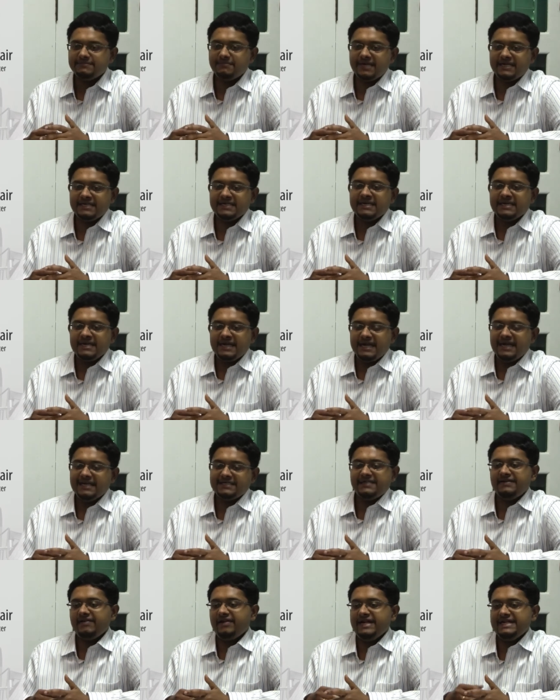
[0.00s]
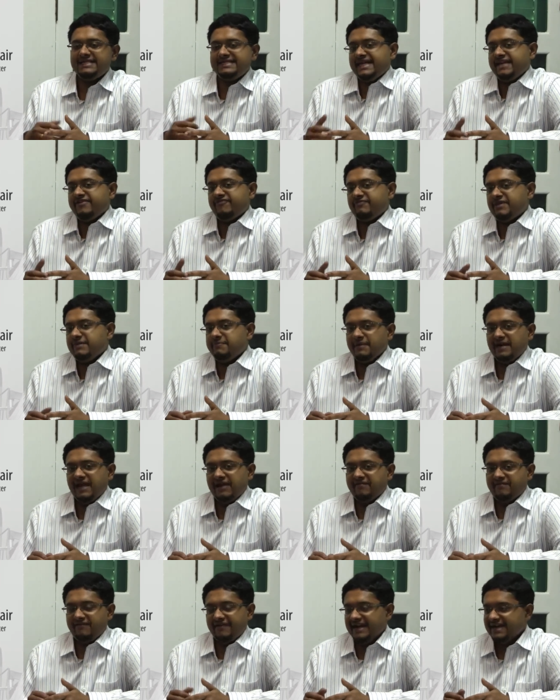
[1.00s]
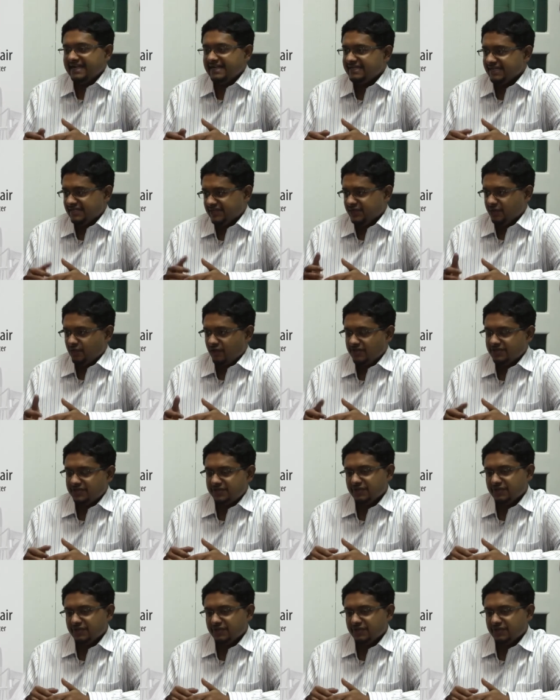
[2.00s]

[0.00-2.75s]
but it doesn't really say if people have read it and so on.